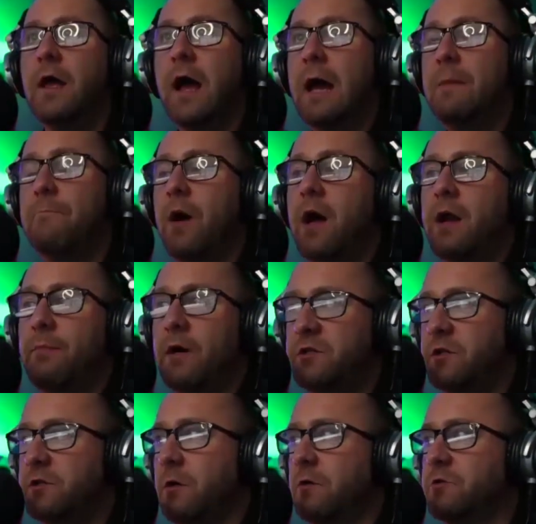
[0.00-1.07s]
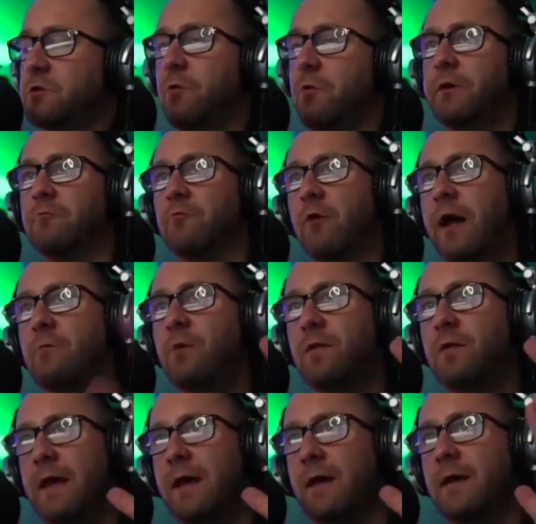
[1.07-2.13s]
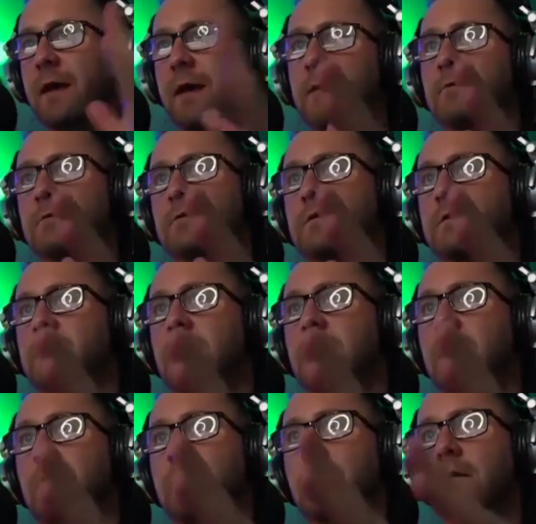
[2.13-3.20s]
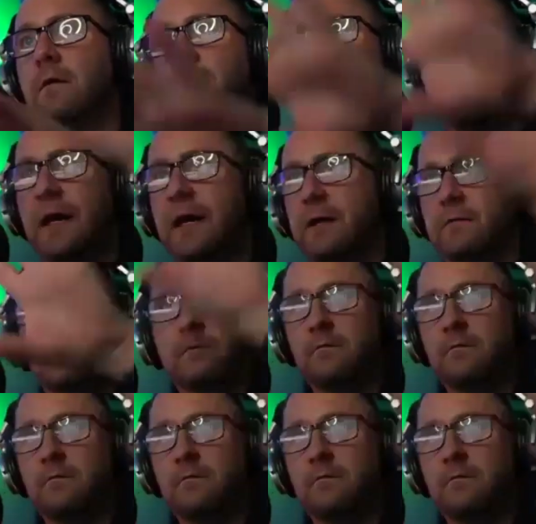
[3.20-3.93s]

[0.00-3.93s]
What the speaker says: I bought a bunch of Dogecoin right when they announced that